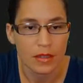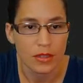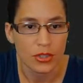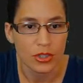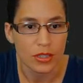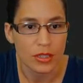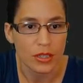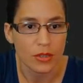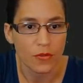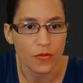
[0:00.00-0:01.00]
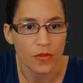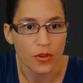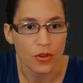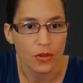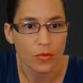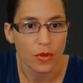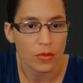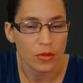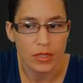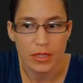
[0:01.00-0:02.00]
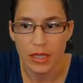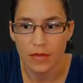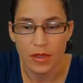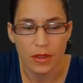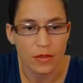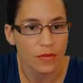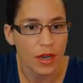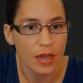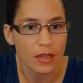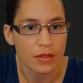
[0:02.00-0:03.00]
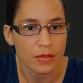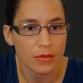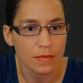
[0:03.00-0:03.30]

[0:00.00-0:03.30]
just confirm where we're saving the file.